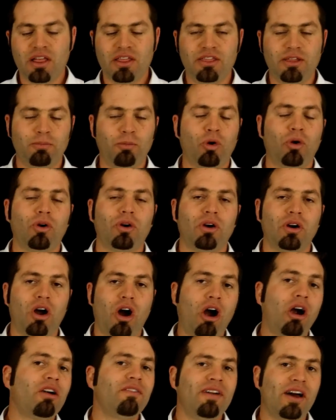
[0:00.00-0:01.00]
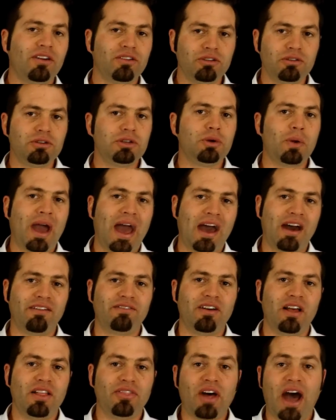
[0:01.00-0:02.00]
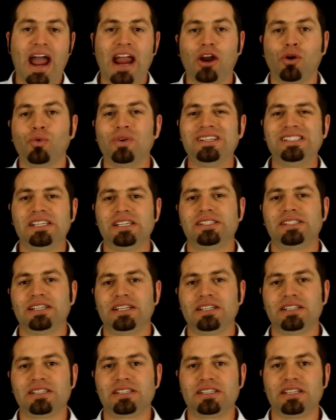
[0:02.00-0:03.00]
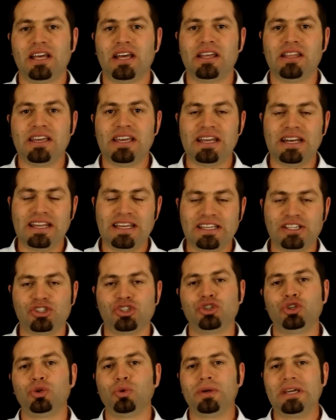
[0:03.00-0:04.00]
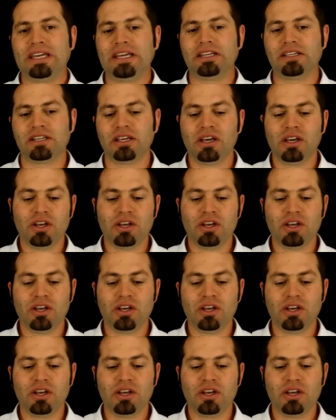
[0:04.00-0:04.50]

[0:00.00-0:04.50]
The more R value you have, the higher resistance it is to heat.